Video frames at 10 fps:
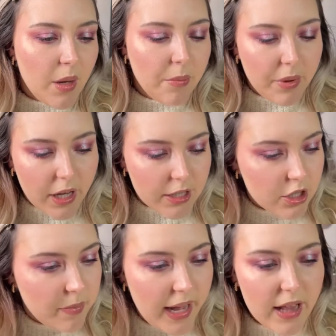blush
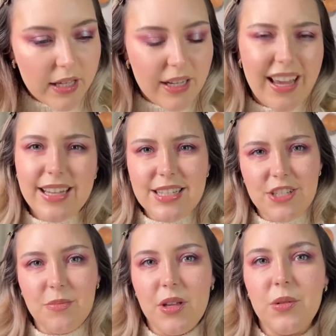palette. I guess I
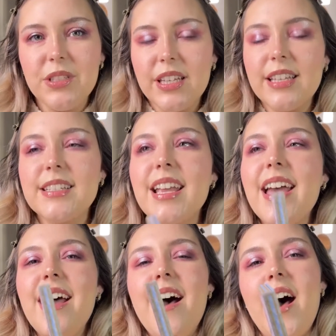should be holding these.
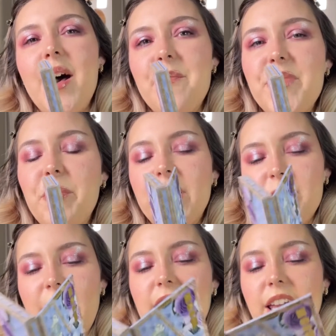The blush
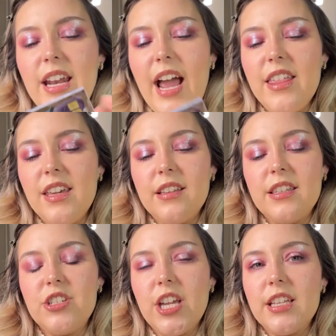palette, I think the
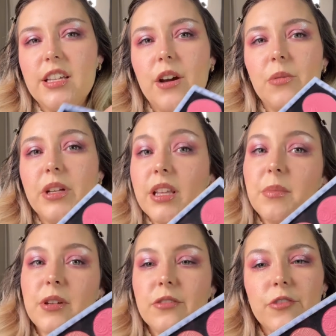shades are really
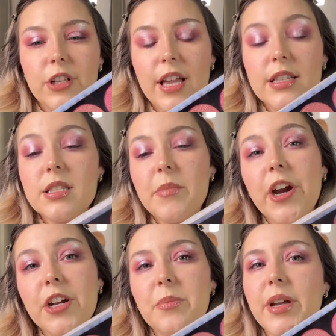beautiful and
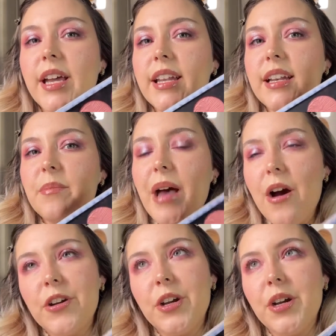smart, but
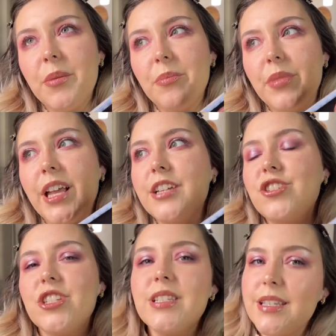powder blush
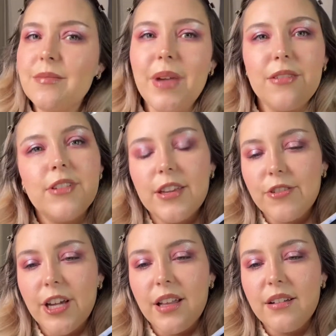just isn't my
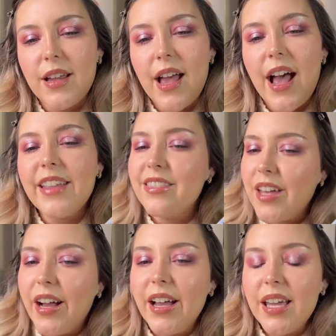favorite. I
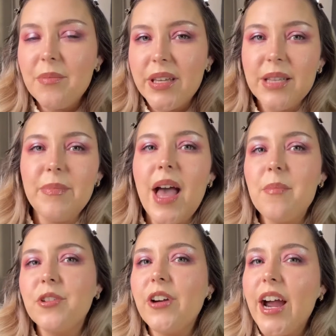thought being Pat
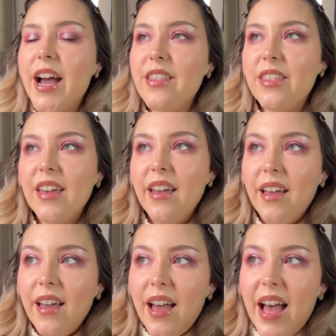McGrath,
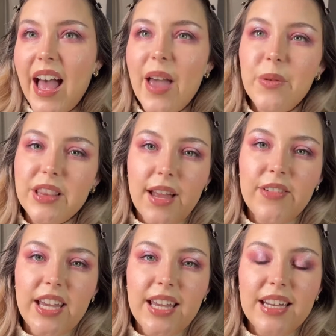I would love
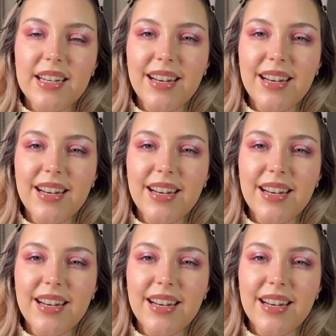it,